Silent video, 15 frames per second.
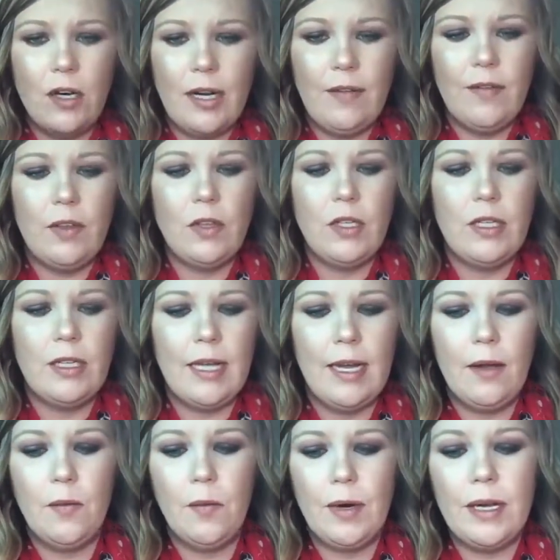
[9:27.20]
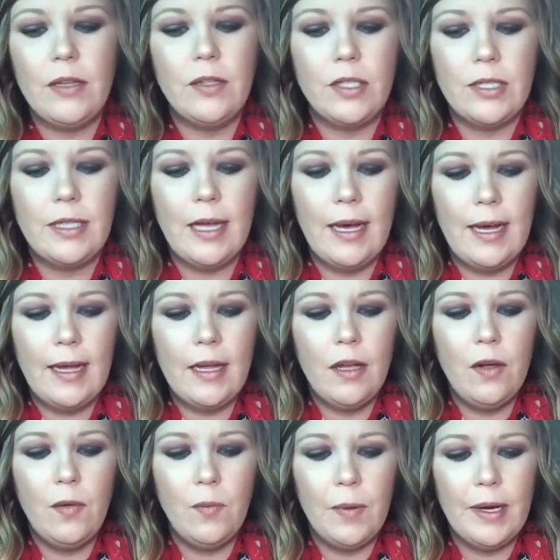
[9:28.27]
not even look like what it looked like
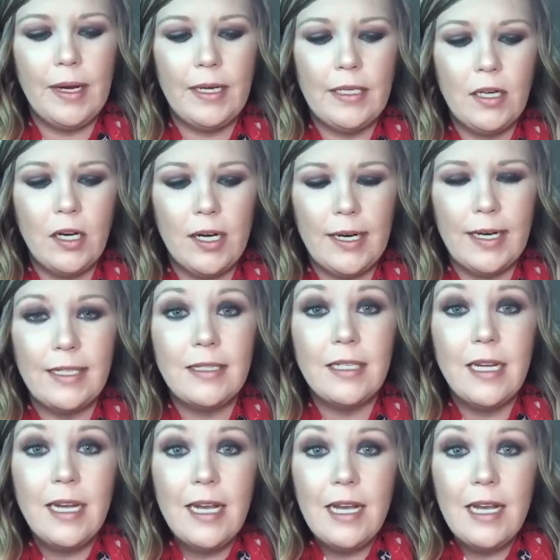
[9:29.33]
when I got it.